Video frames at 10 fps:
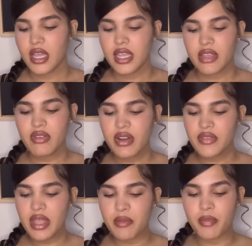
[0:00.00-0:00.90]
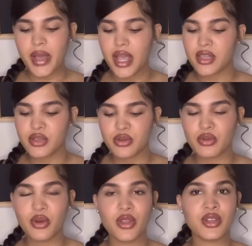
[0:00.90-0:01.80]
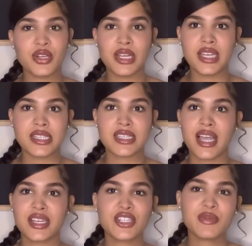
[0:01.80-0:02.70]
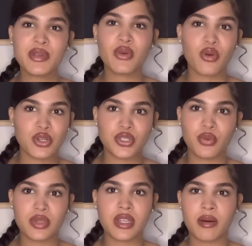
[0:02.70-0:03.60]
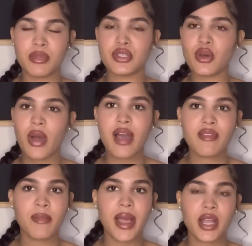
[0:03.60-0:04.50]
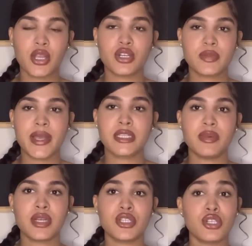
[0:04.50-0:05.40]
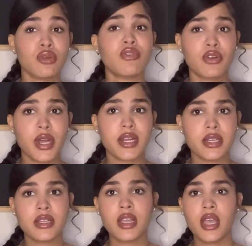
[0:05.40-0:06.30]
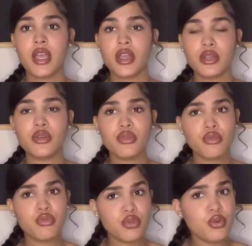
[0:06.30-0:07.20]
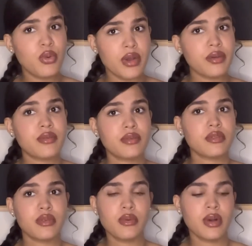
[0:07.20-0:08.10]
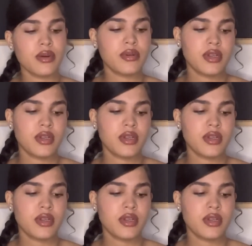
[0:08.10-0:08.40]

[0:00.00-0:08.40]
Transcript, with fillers: Even if they beg you on their knees, like just be cordial with them, but don't have them back in your space because you'll regret it. You you will. You will.